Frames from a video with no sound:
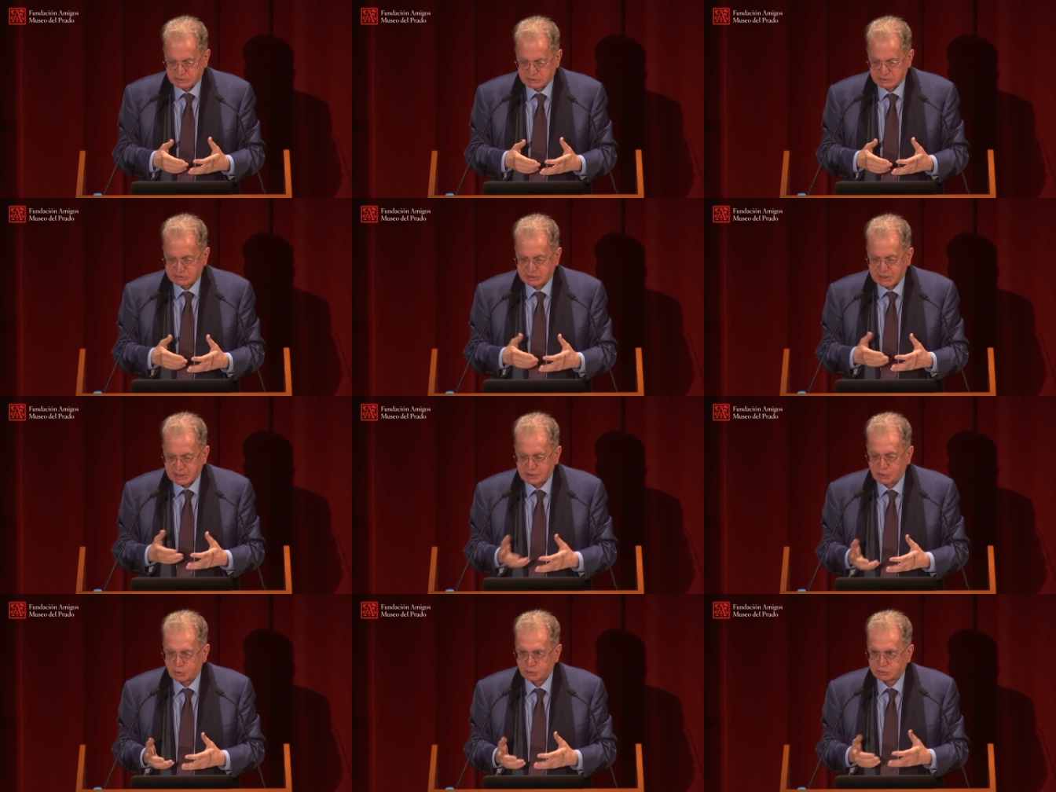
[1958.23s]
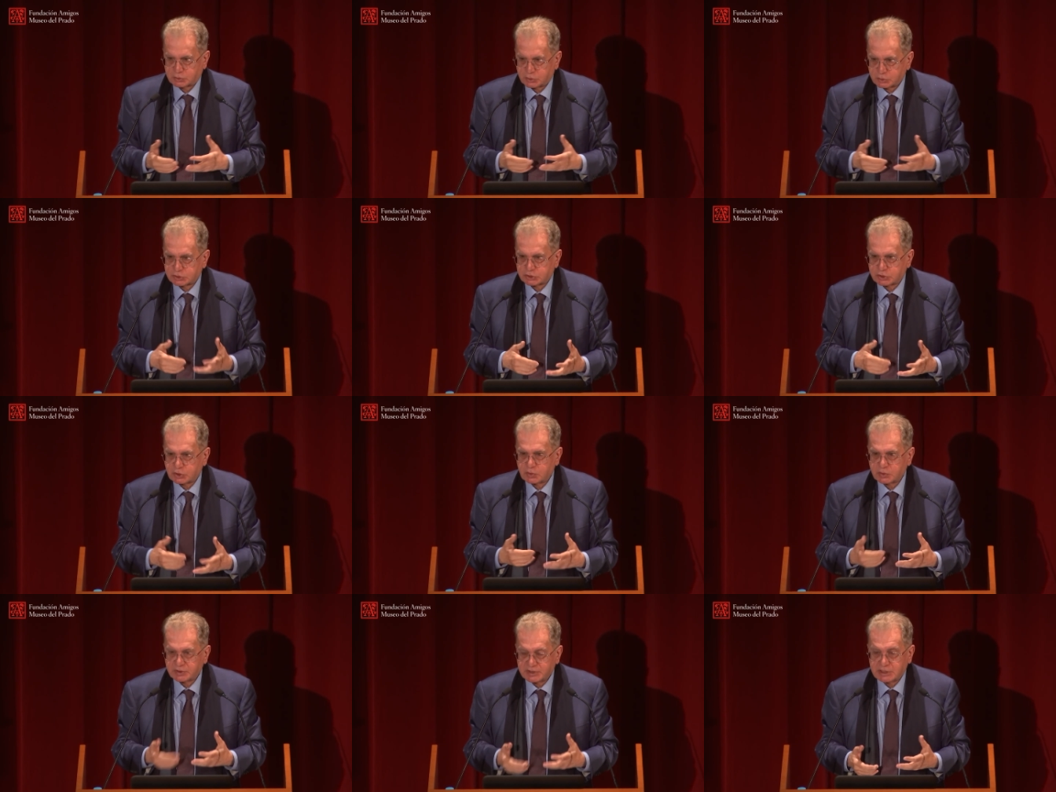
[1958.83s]
dialogue to
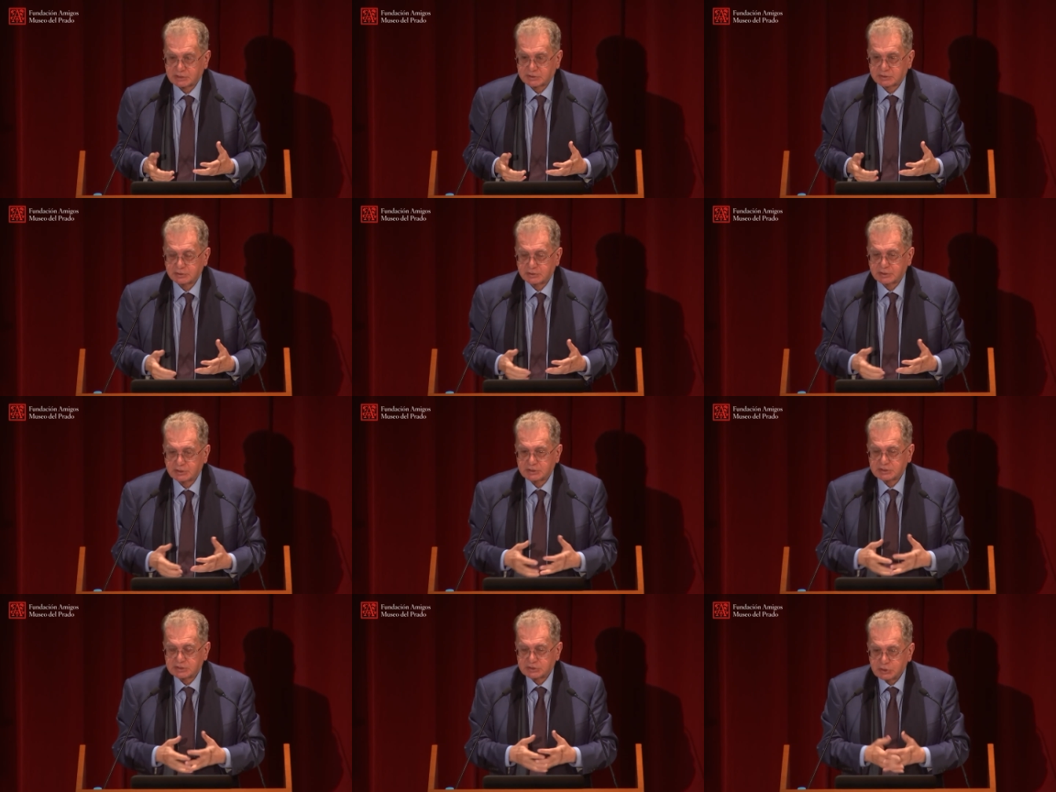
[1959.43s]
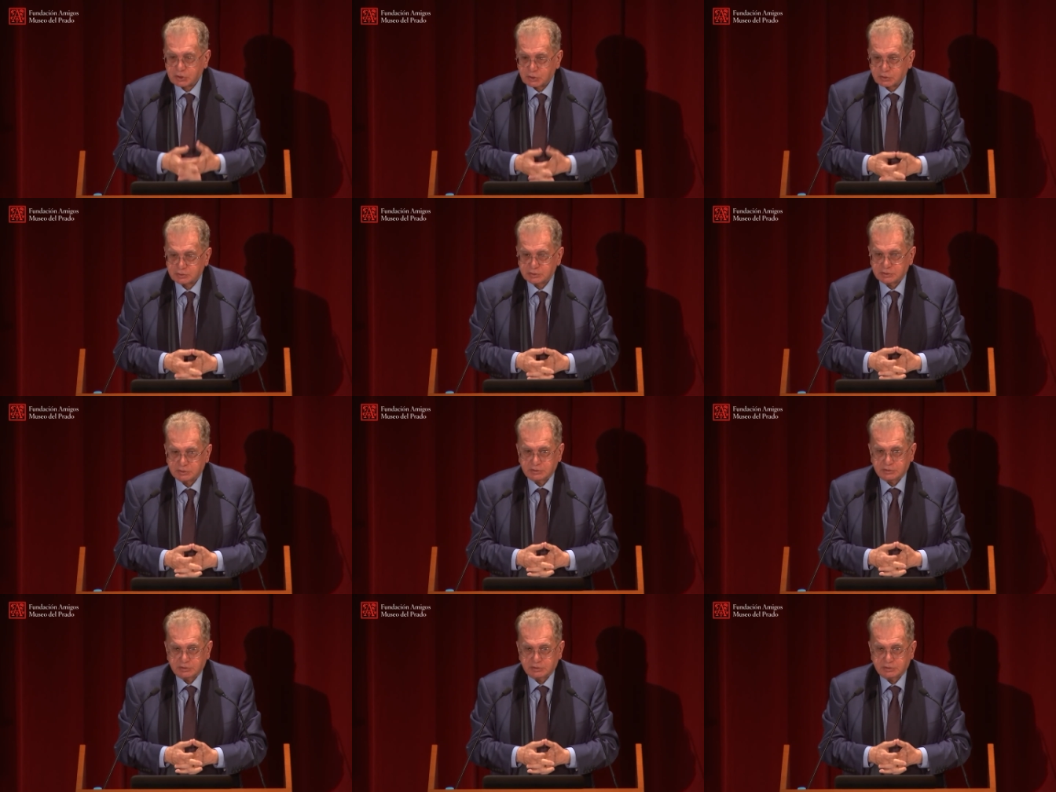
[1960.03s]
show that there is no